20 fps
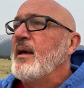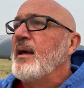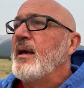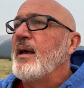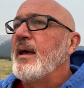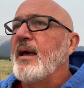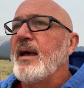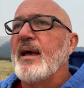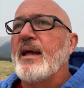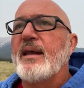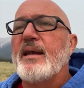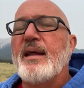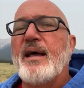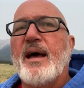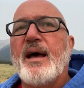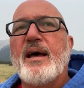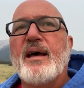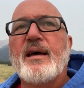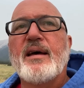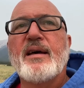And,
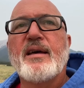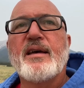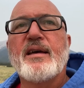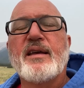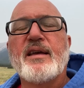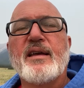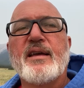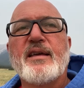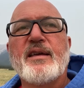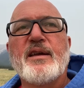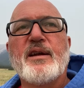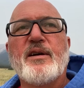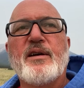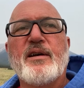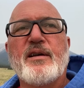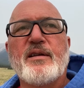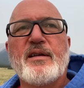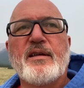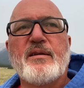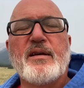I
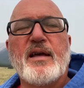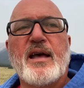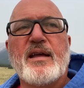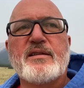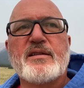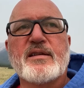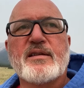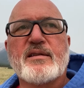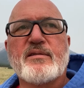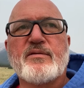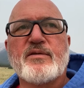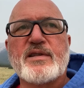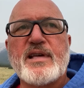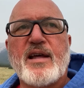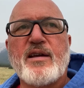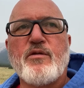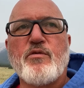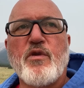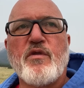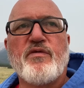just was
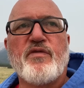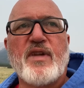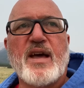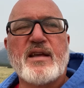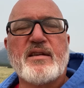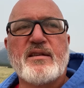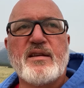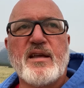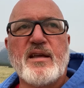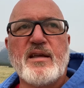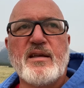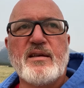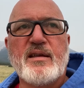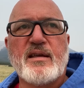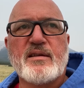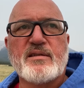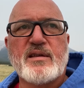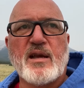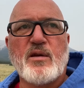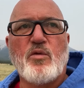out here reflecting.
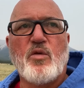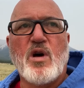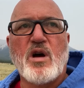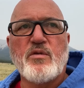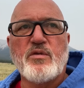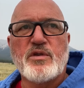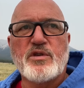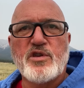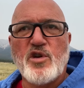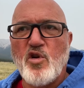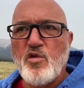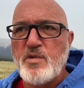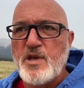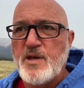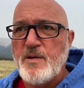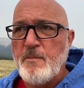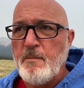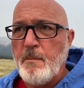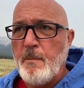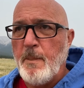Let's take a walk with Toby
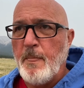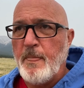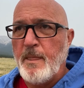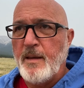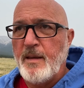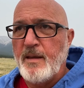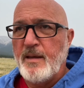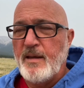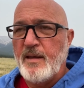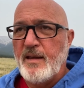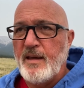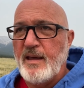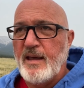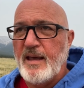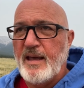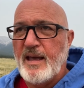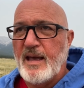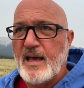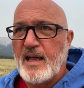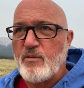
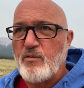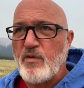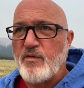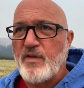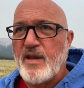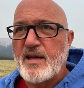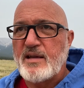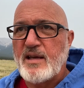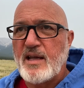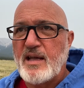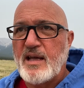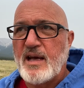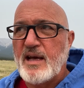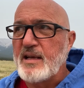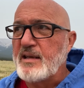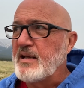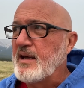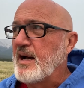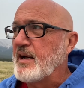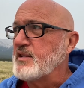and reflecting on
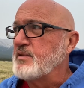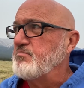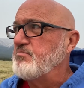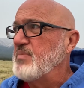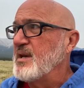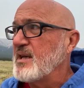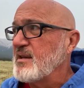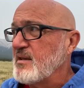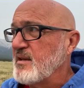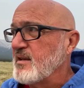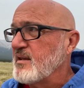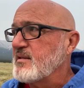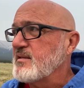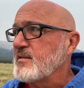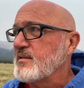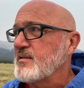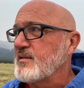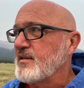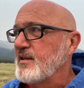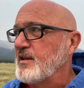God's
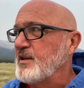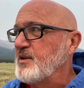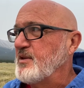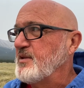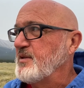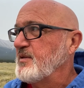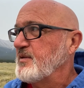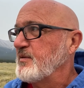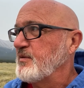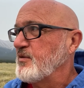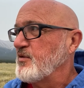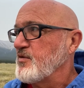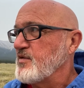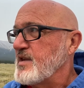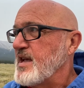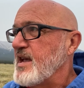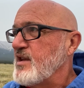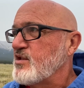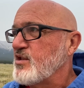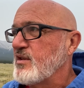bigness. You know,
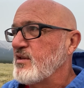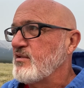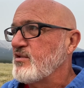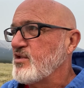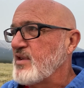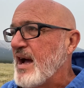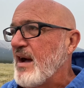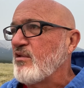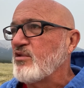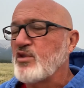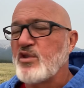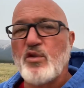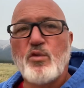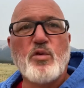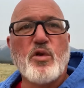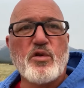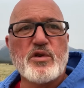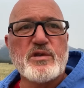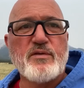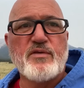creation shouts the
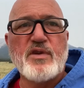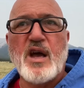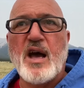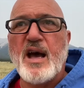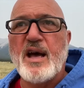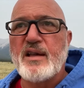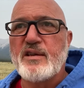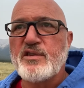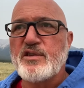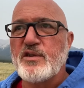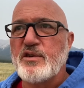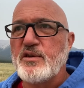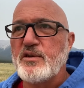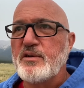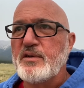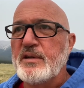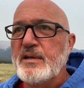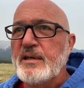works of God. So